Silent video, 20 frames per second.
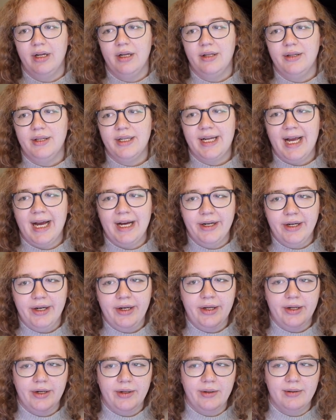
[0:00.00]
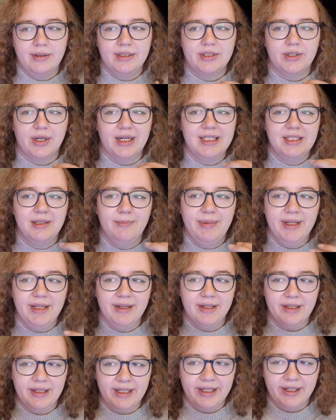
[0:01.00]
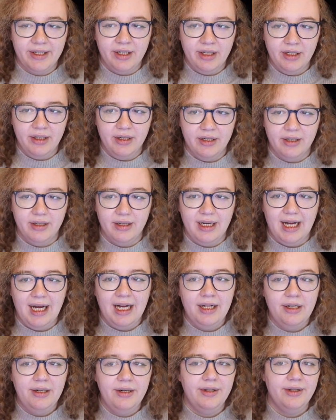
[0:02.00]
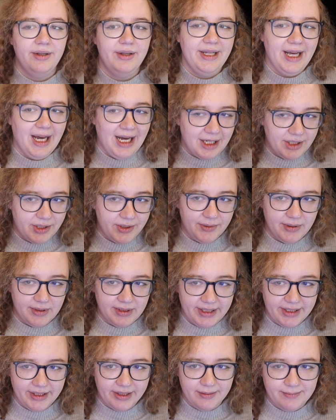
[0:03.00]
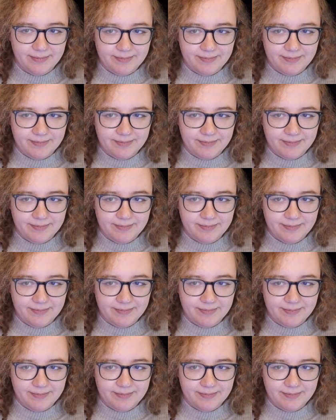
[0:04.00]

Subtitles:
the candidate who is trying to be the leader, and the actual leader.